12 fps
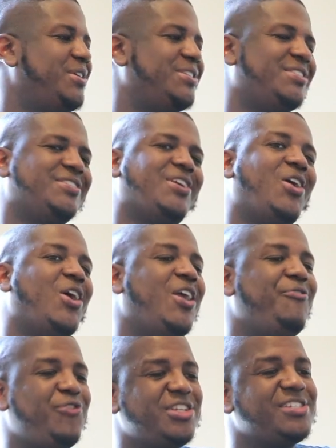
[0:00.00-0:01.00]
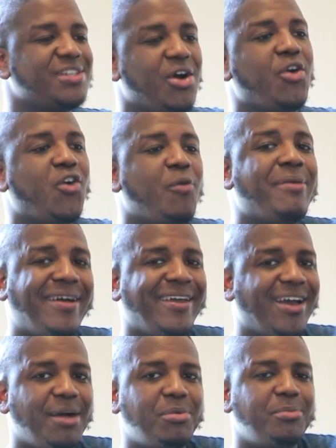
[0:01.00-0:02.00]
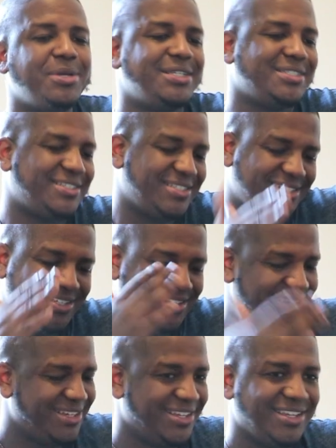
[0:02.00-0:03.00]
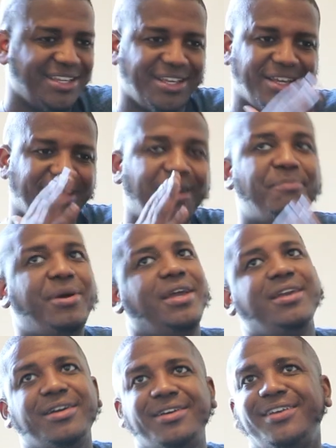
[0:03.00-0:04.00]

It's just all, every song on my album is a banger.